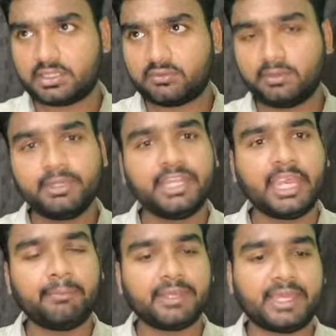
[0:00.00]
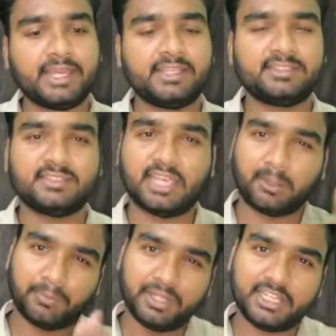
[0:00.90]
will be named as
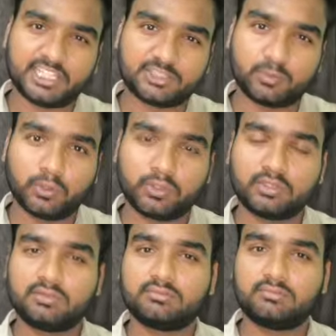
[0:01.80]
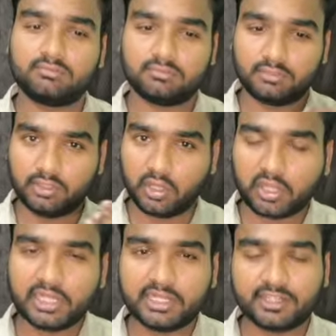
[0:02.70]
admin dashboard,
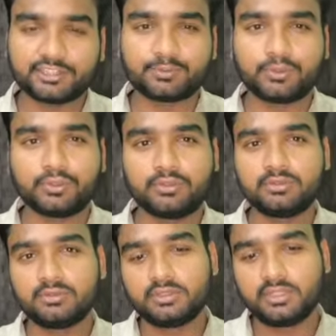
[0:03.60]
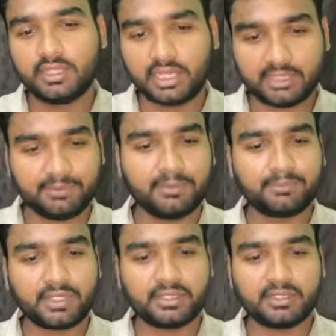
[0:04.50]
login dashboard, admin
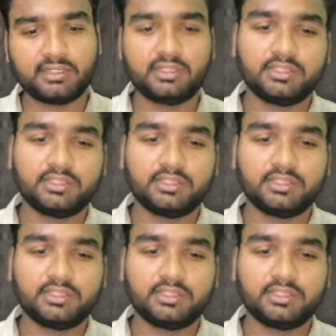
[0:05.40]
panel.